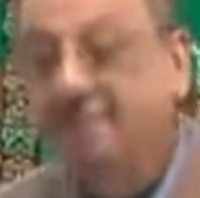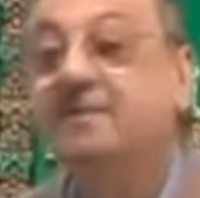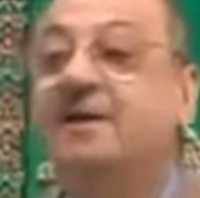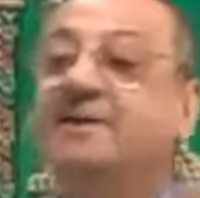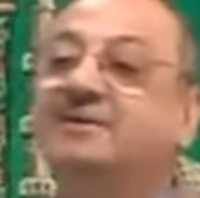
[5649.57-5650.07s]

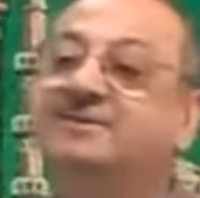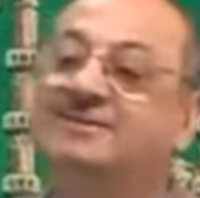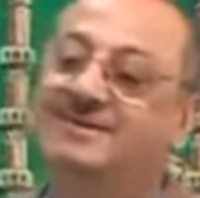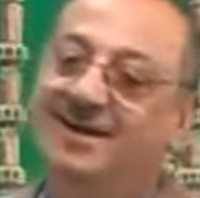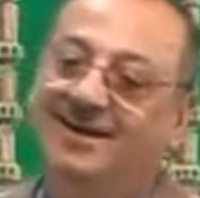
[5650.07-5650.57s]
it is
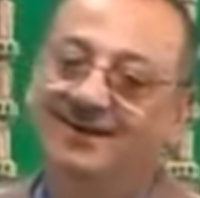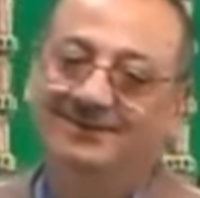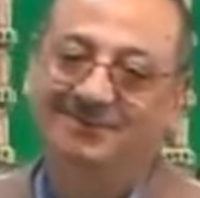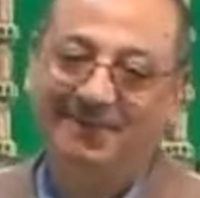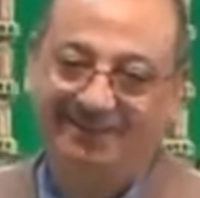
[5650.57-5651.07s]

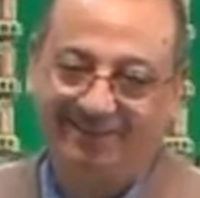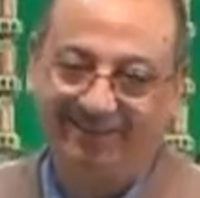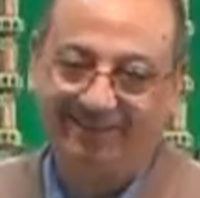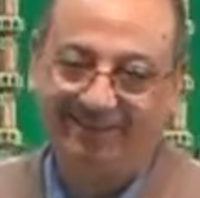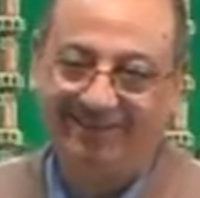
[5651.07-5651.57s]
not mashallah